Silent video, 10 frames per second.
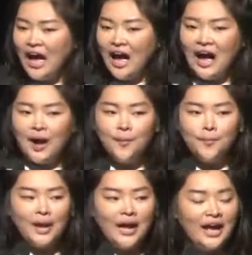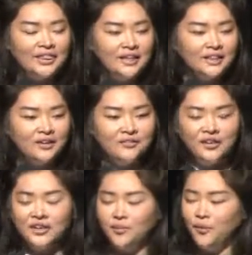But I think they're
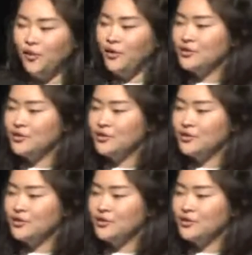really important